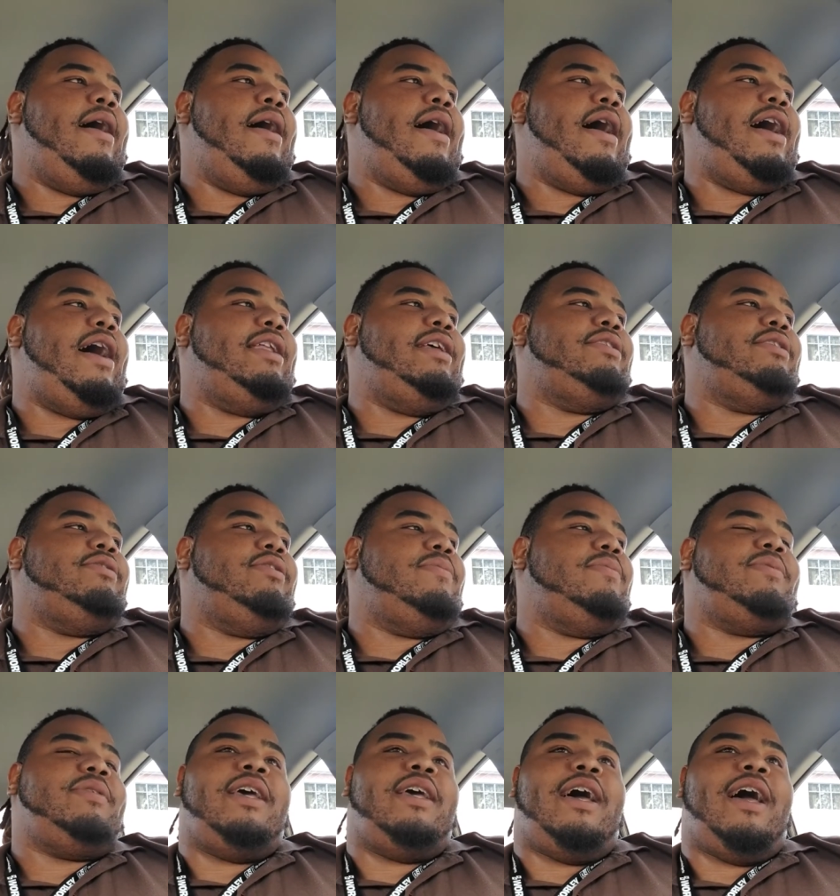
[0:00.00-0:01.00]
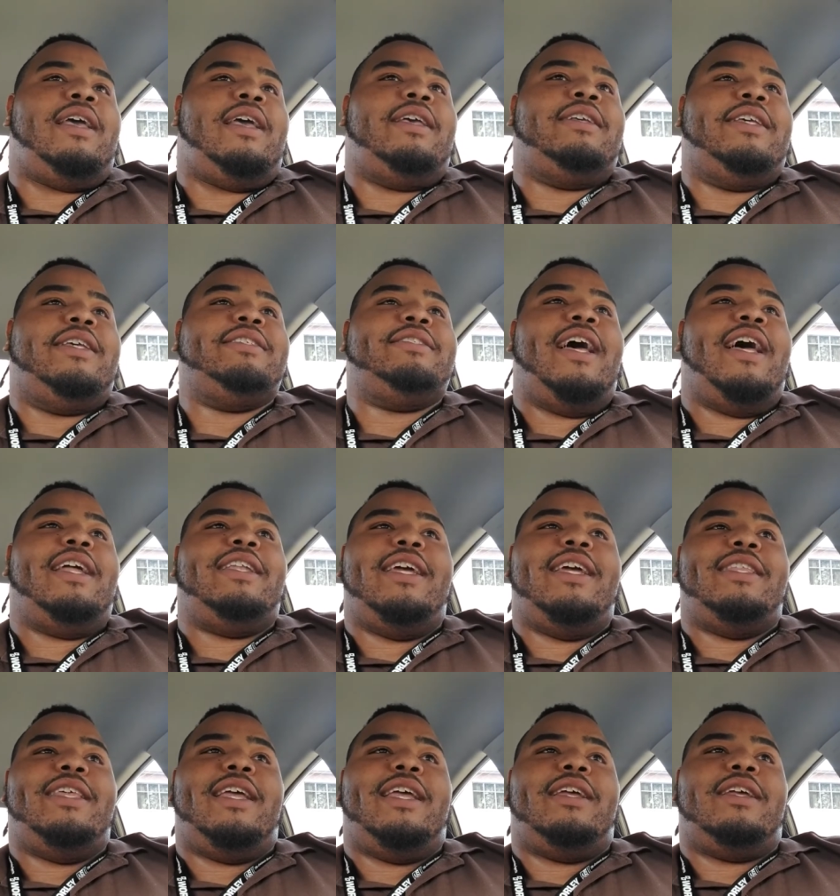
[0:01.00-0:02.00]
I just you know what I'm saying. I, it's not a day
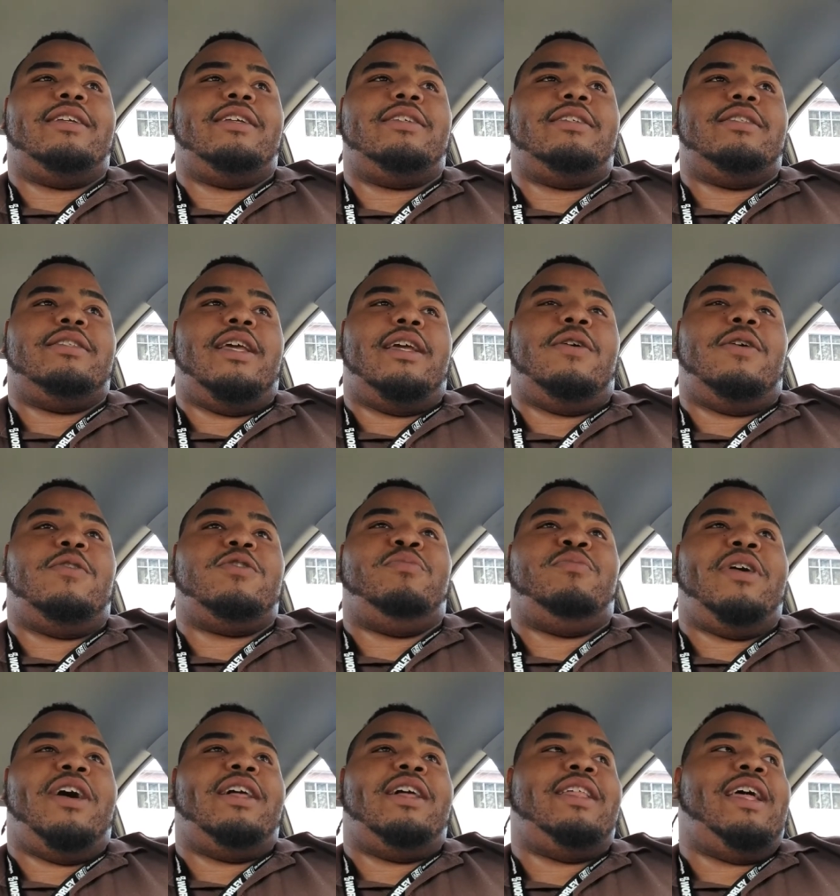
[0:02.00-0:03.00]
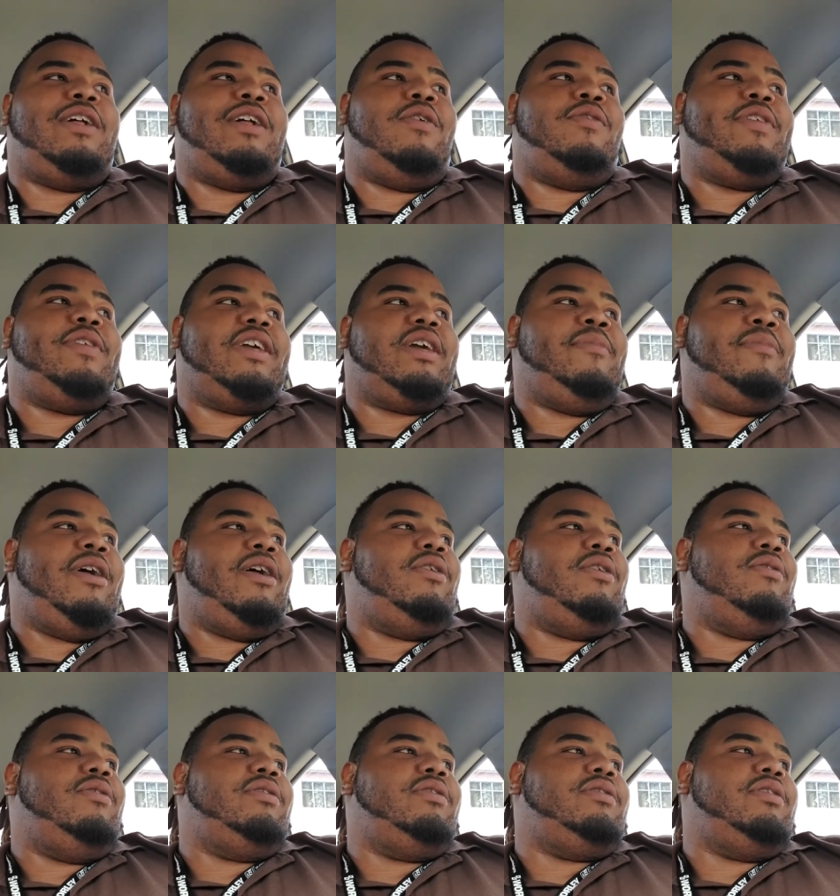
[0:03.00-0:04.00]
that, that goes by that I don't think about
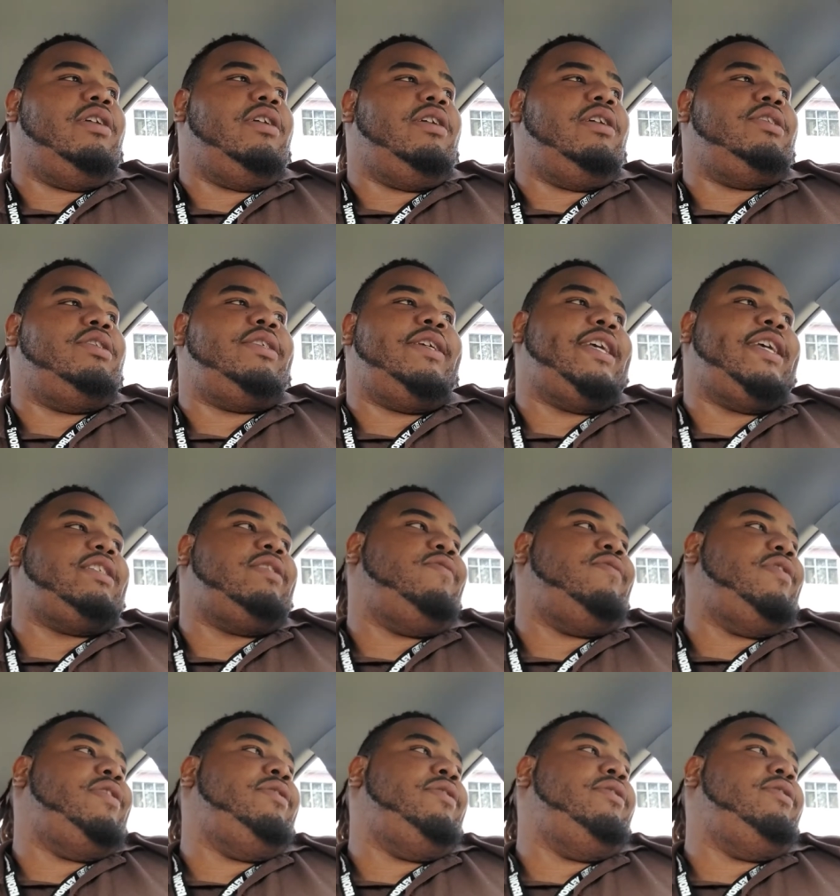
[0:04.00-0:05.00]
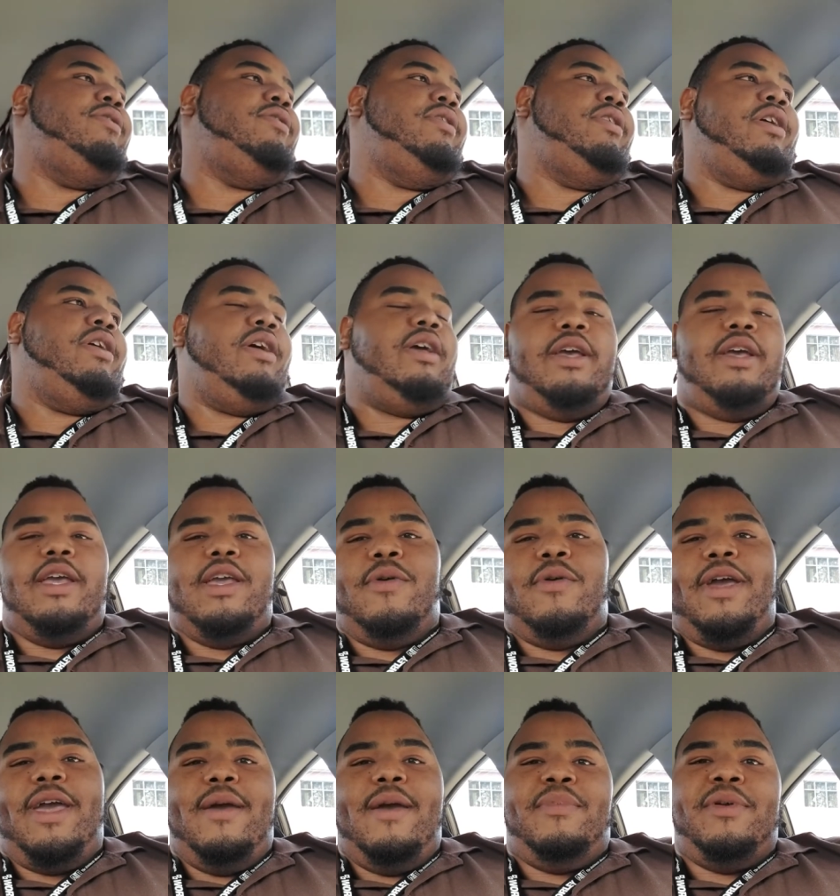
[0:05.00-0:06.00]
uh, Jacksonville and
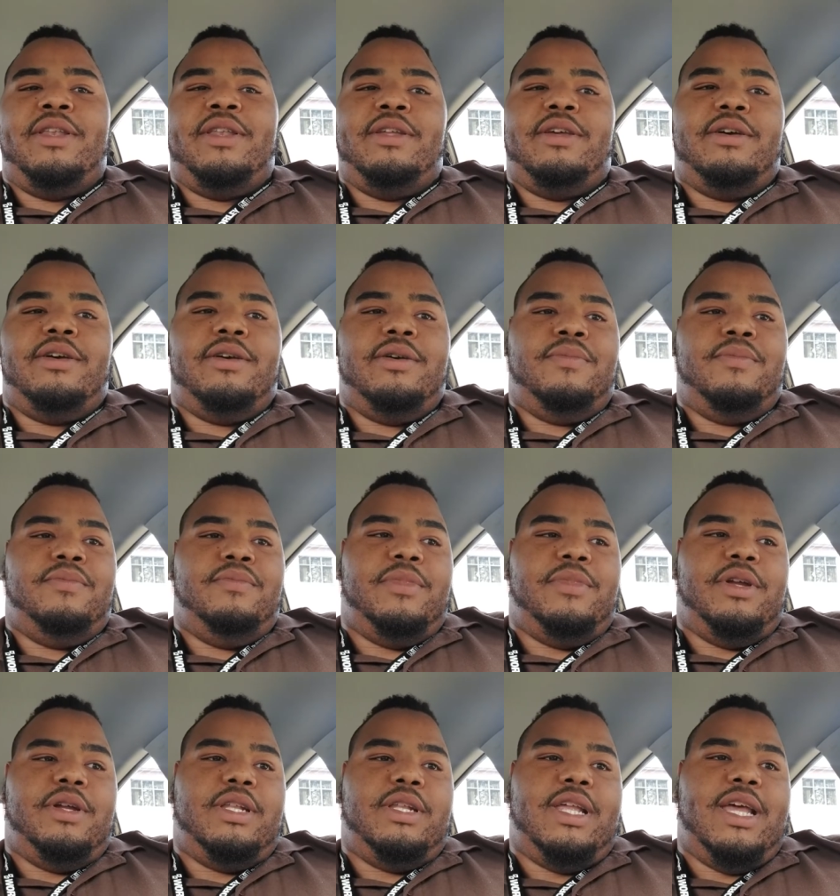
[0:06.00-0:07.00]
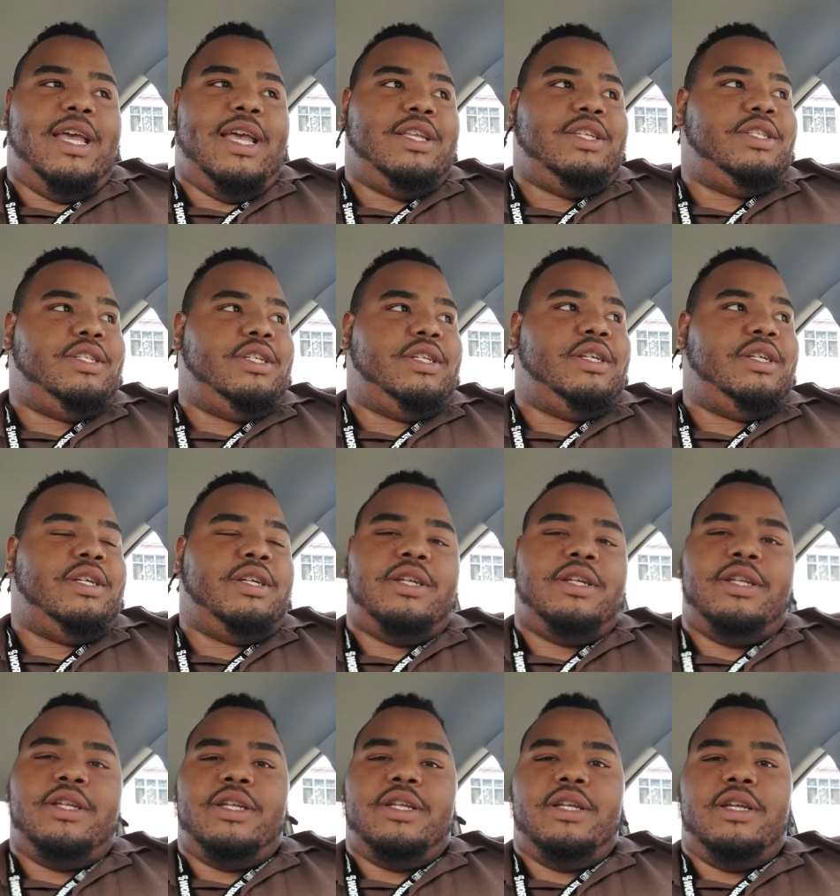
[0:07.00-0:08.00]
what happened um, last year
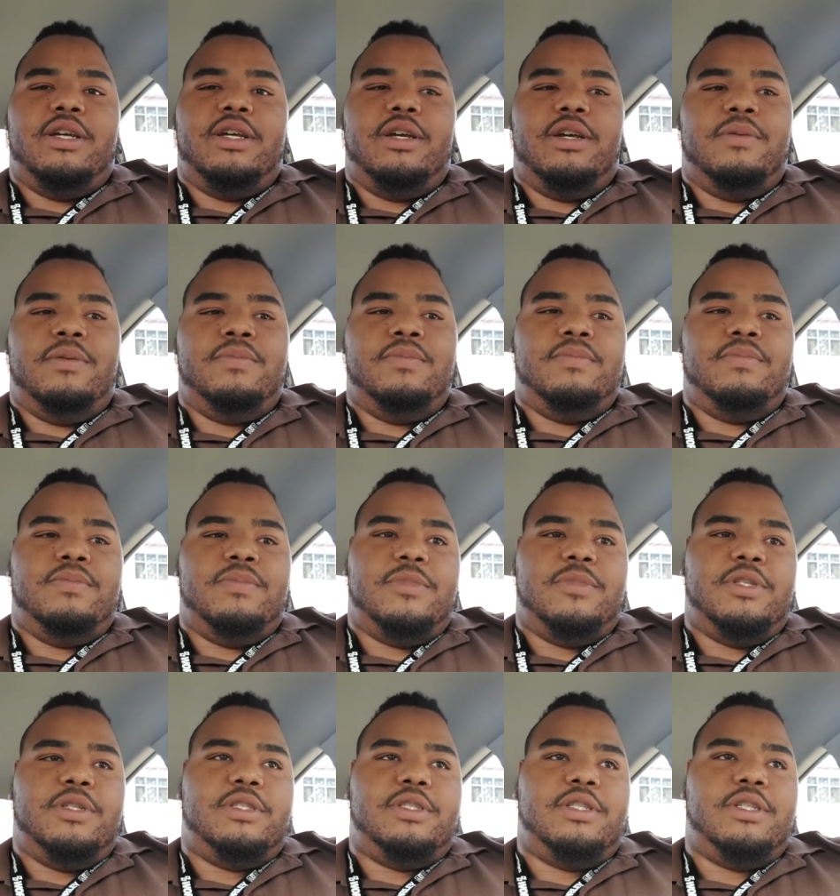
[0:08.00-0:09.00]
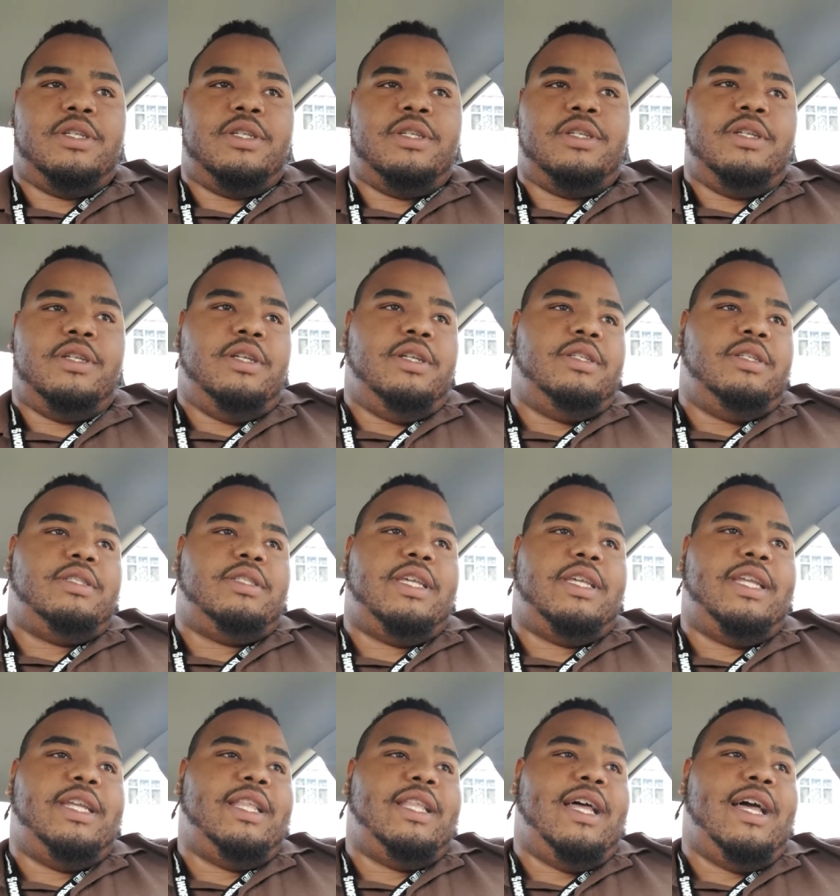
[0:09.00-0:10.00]
um, to to
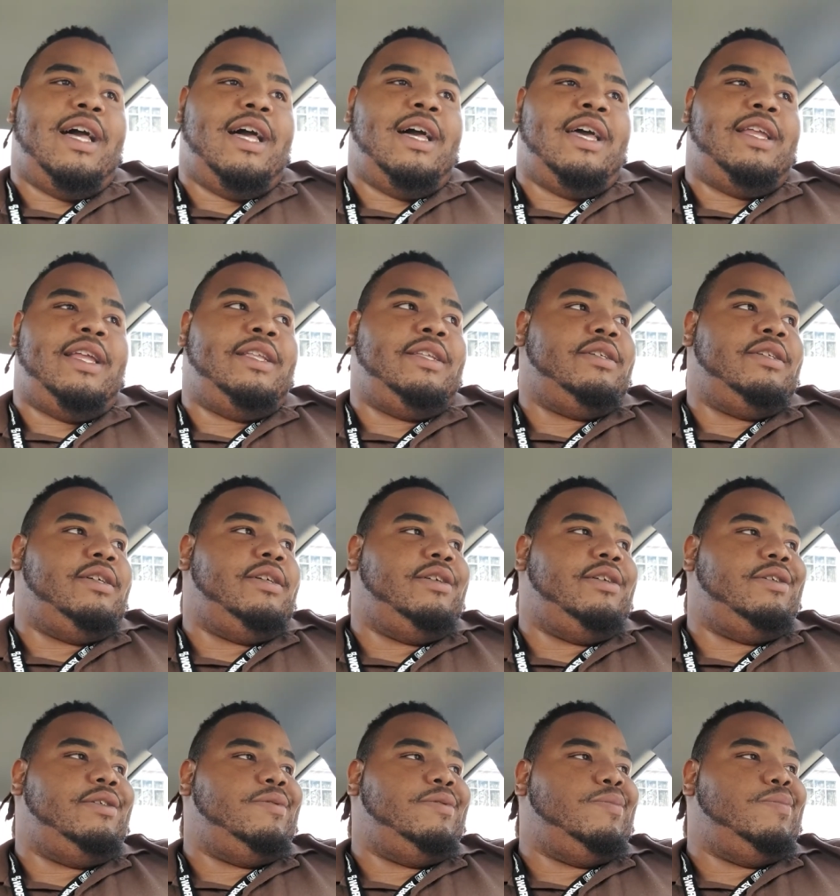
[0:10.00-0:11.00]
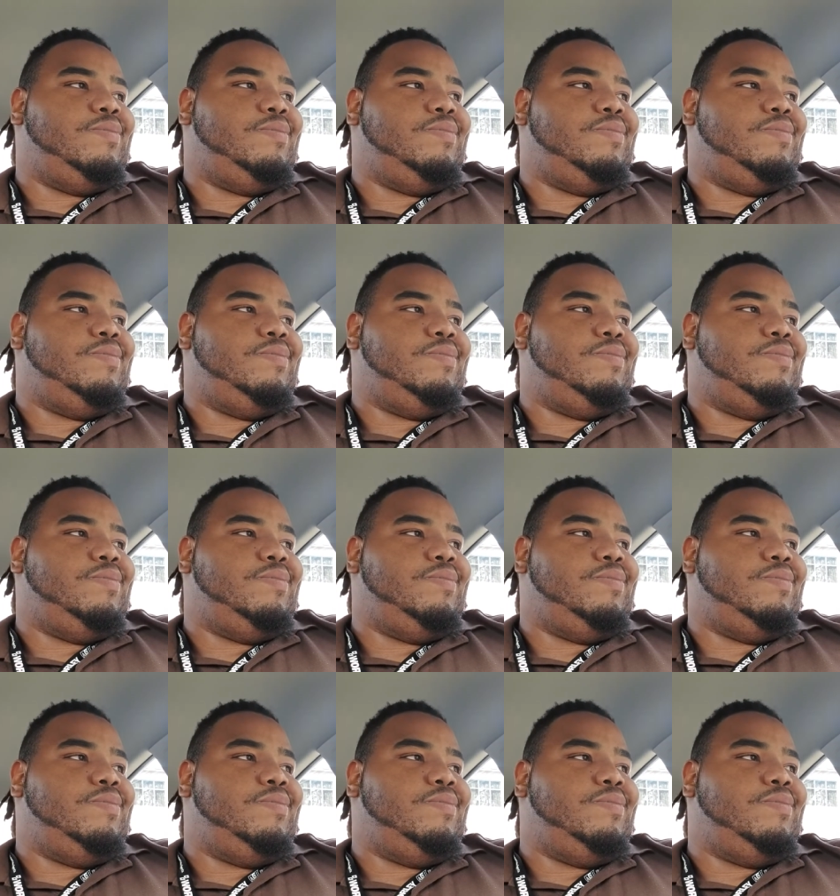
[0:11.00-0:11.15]
Eli and to um,